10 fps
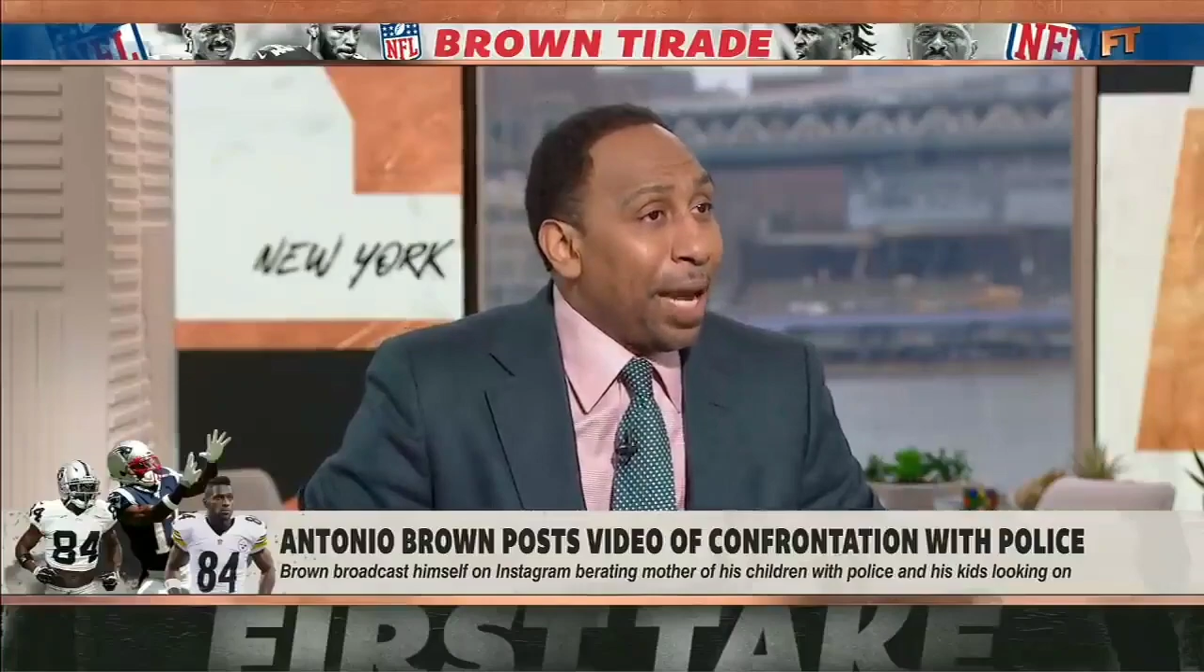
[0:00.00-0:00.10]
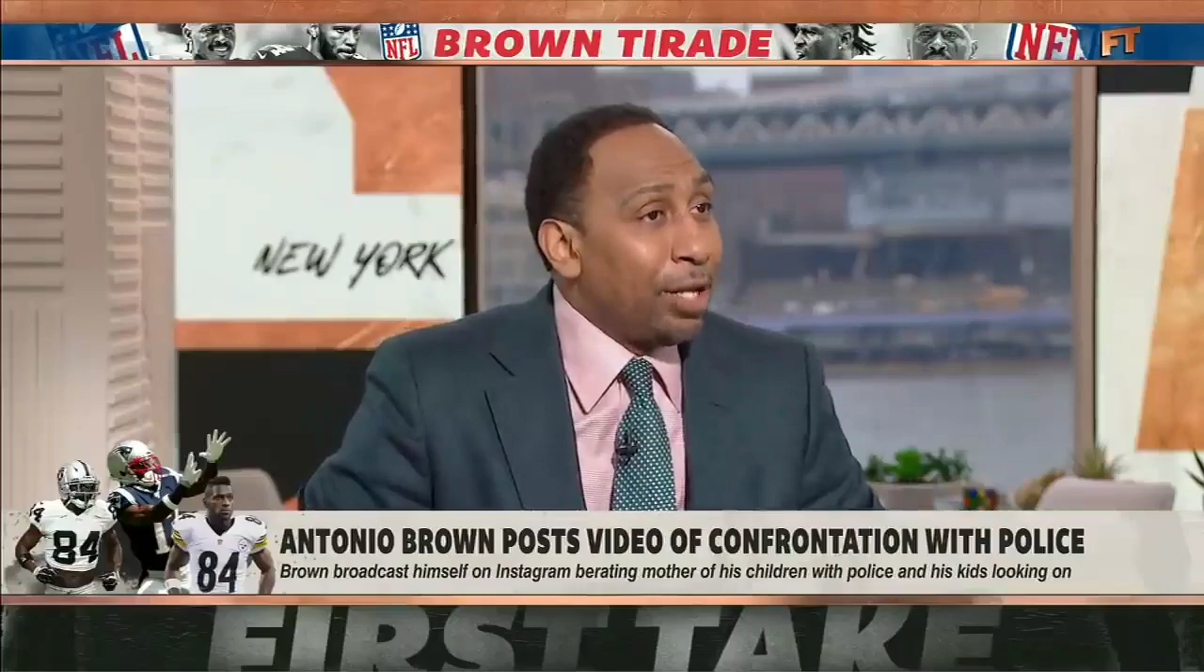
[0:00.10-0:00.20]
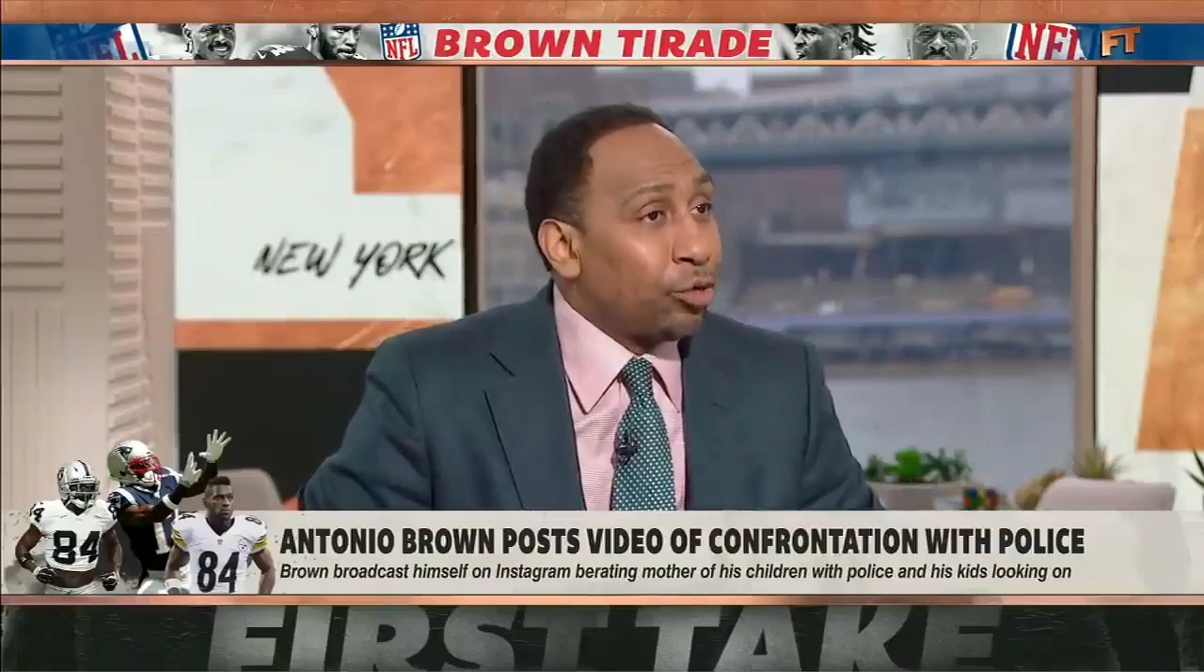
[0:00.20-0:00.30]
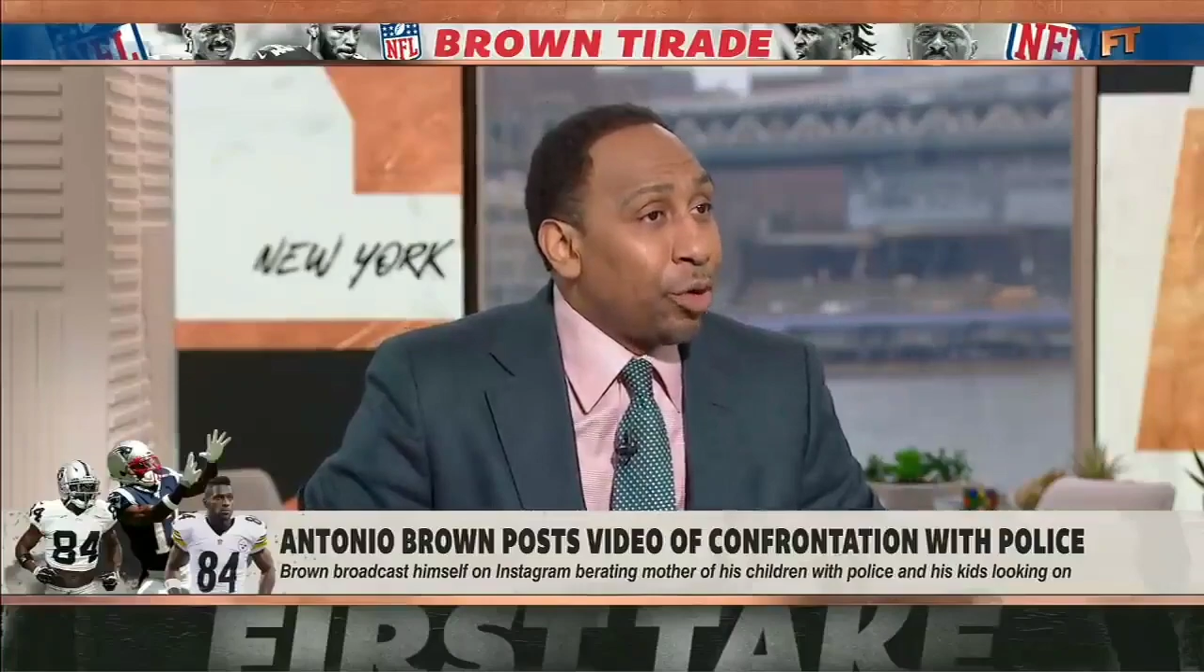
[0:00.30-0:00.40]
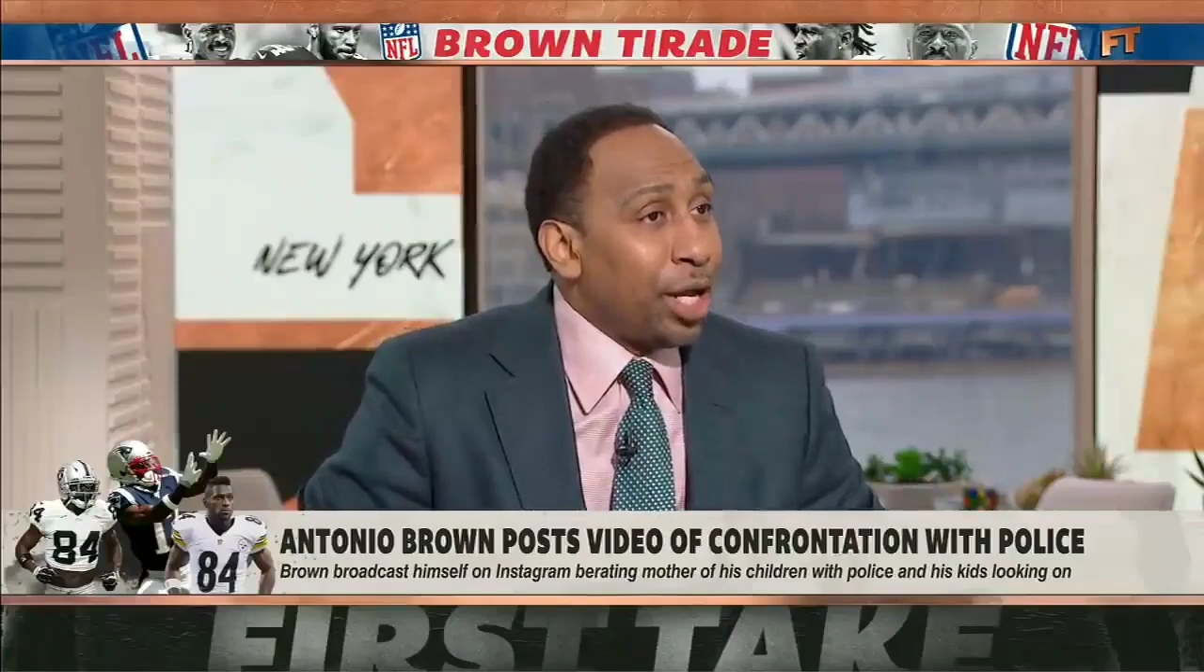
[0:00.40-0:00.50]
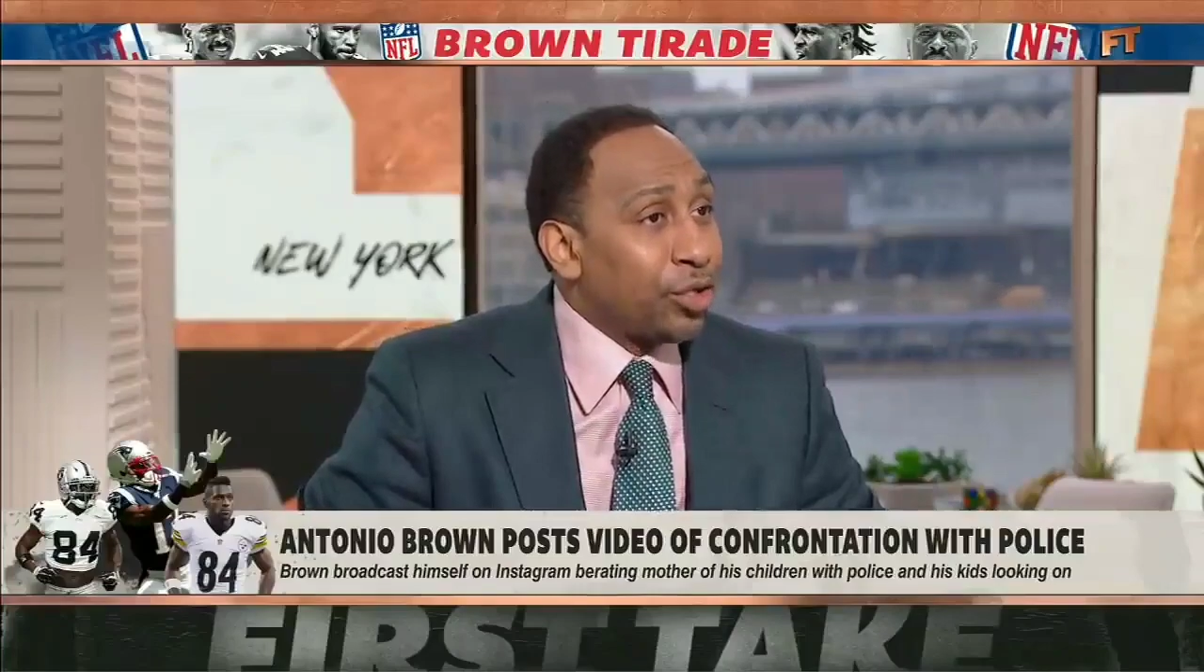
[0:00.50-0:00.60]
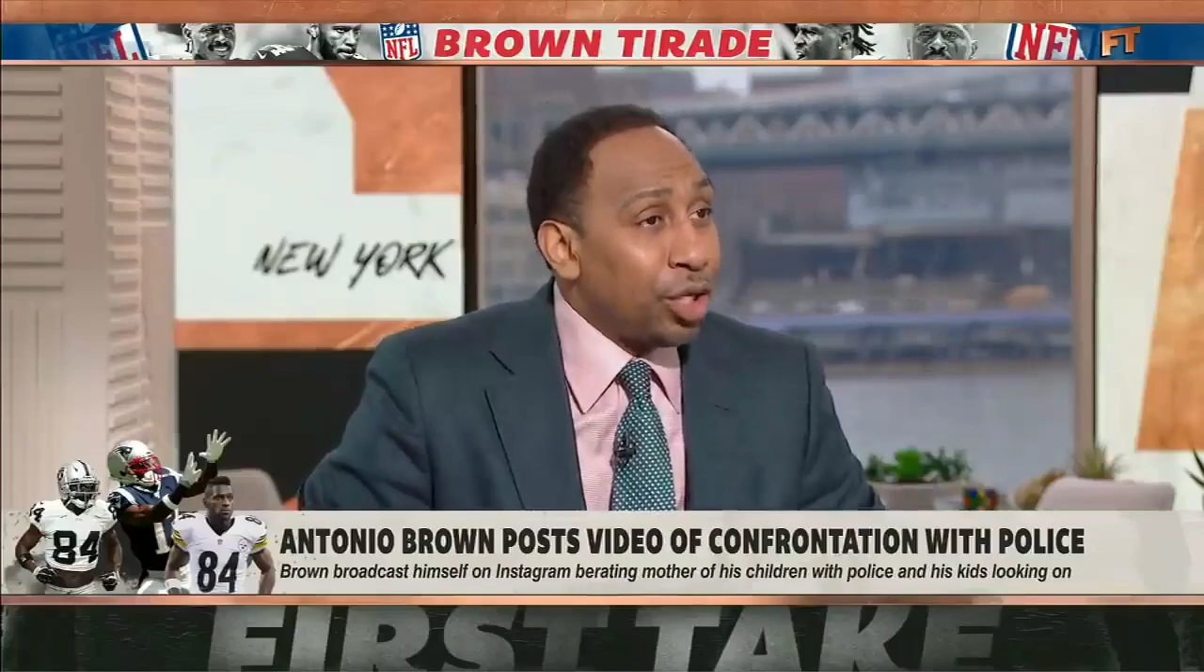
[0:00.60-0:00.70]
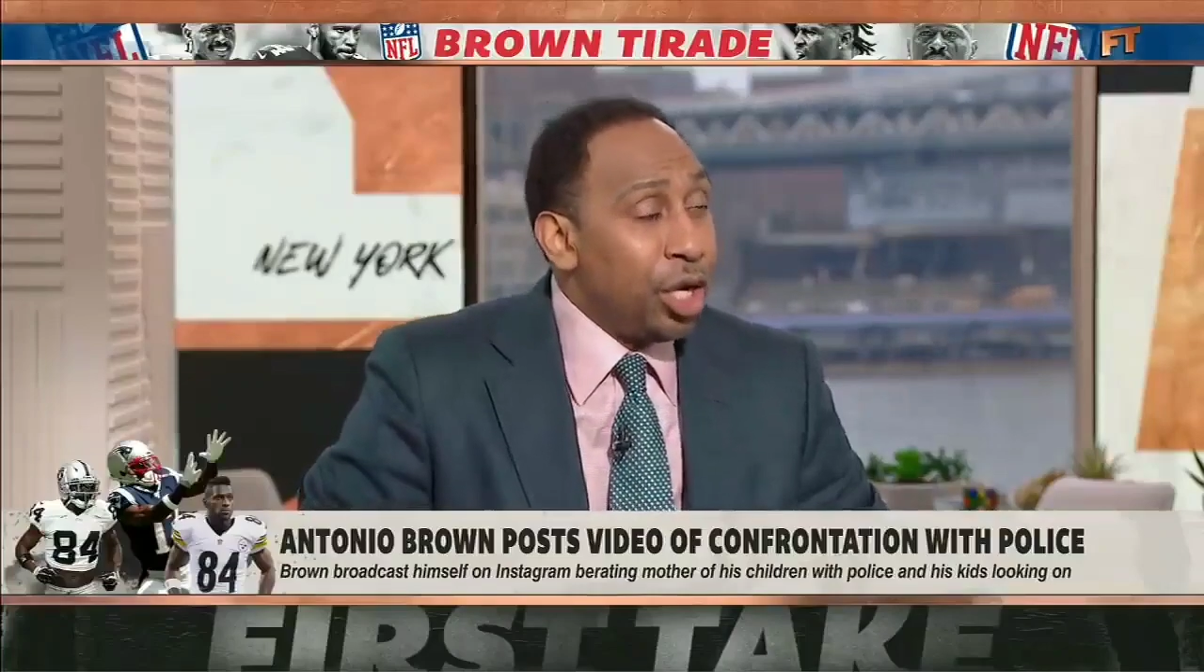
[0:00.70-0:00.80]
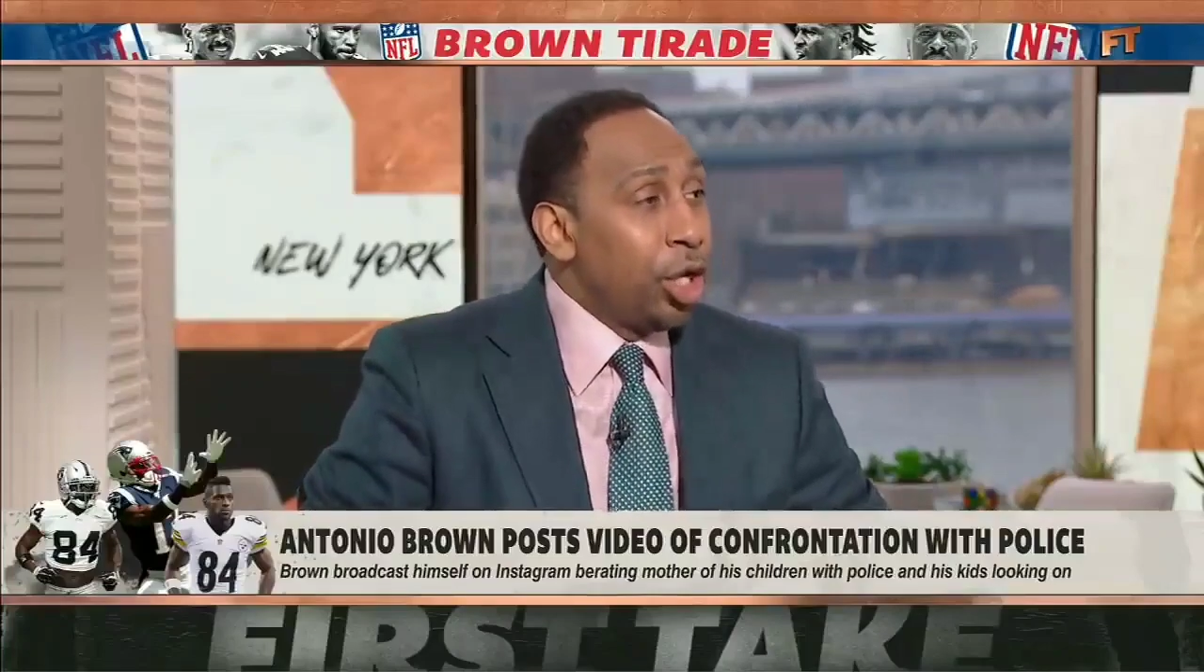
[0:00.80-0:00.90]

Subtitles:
Patriots.